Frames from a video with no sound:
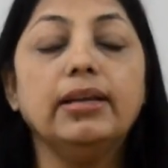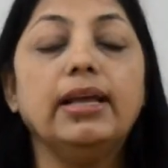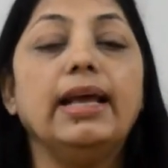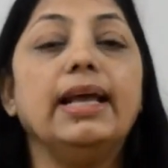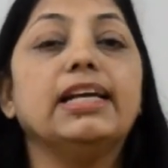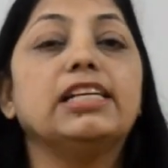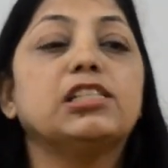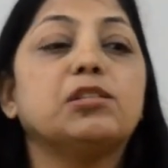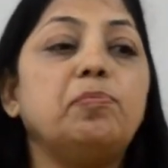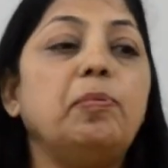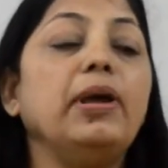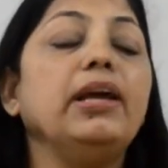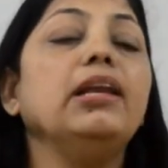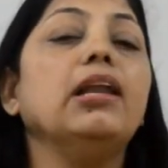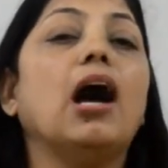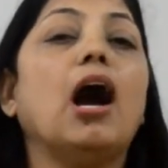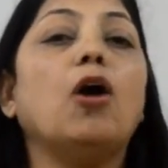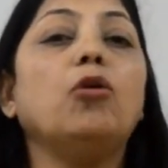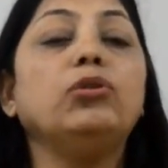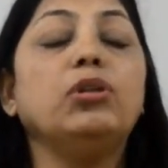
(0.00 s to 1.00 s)
explain
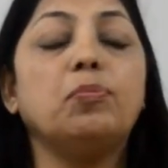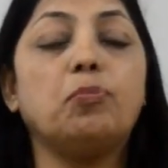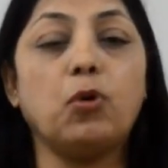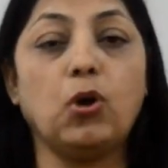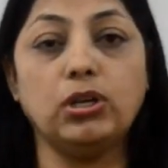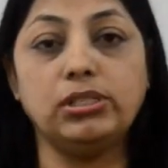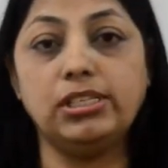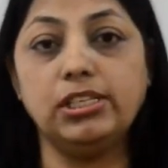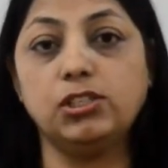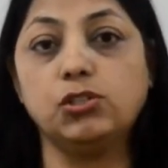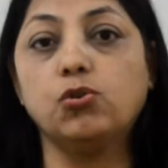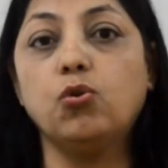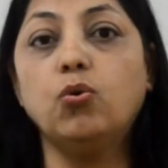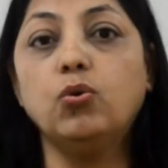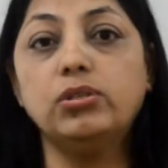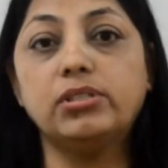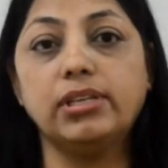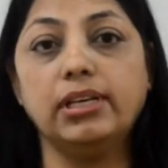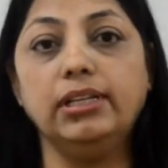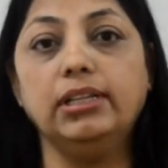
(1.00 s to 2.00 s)
how the process
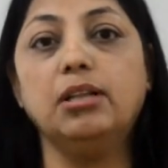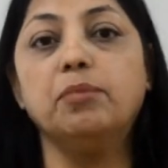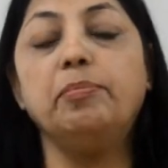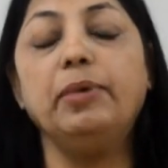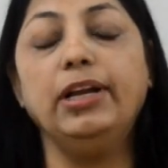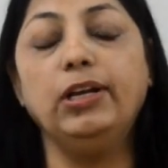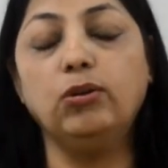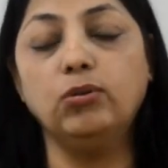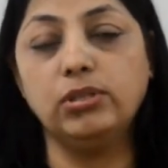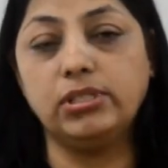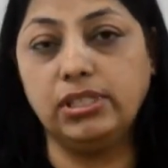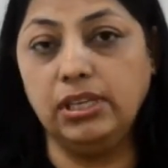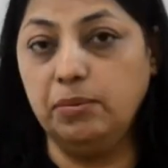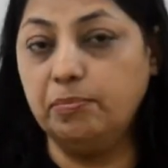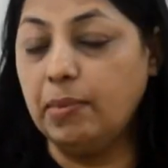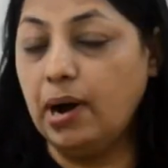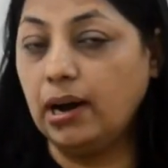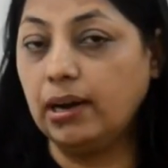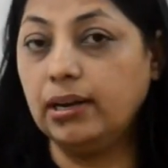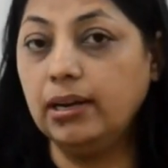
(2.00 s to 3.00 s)
goes in the B2C
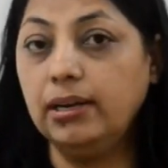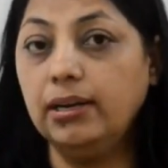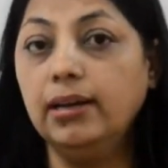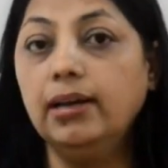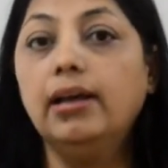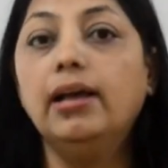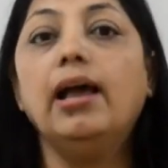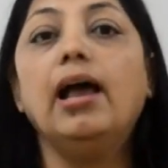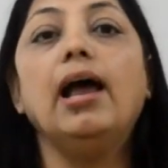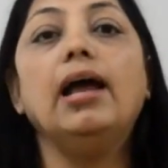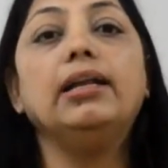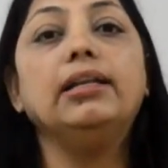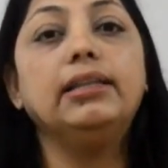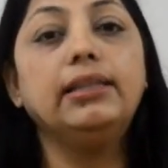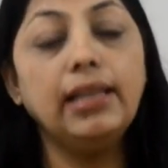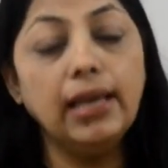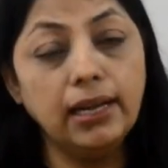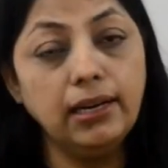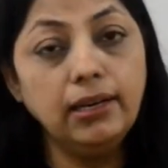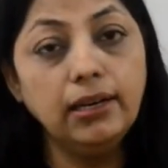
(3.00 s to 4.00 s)
market, and
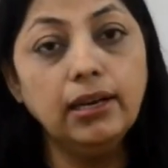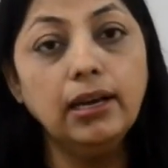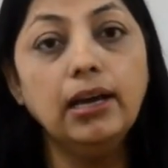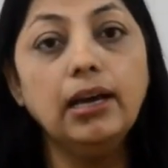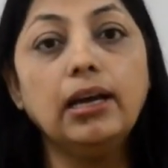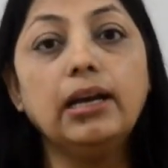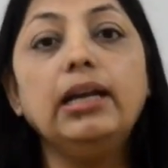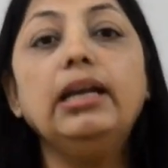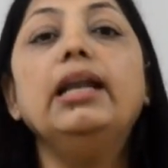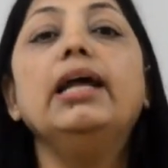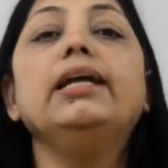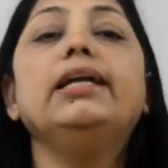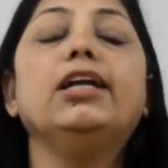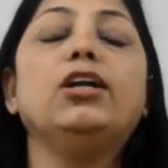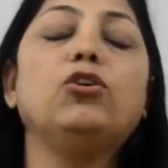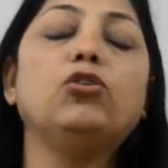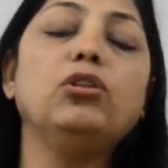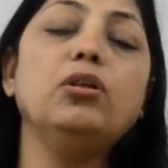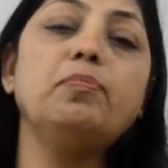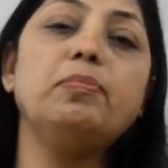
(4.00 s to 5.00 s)
then relate
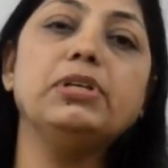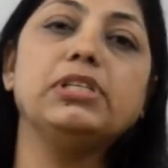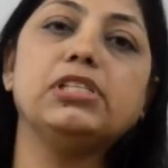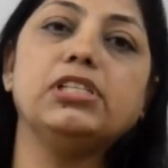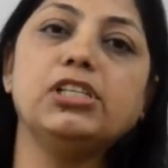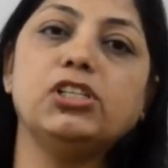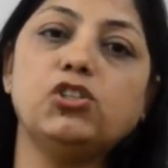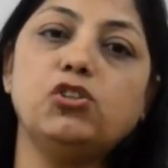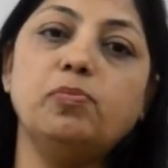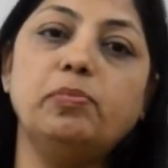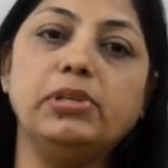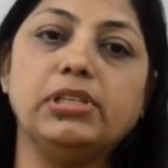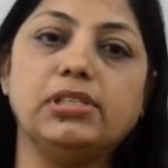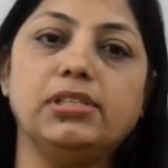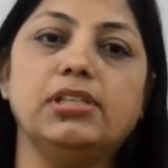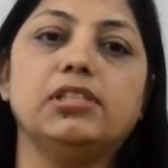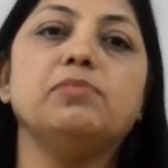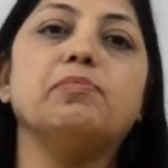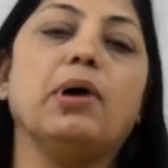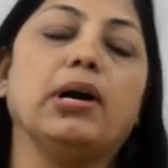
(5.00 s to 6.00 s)
it to the business to
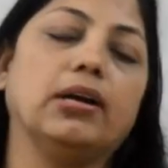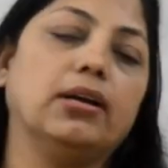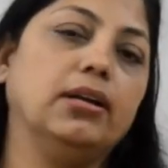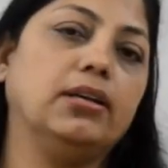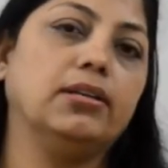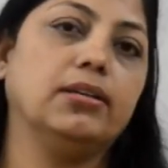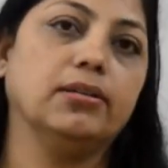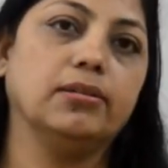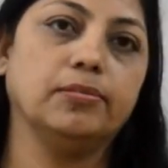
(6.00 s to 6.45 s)
business market.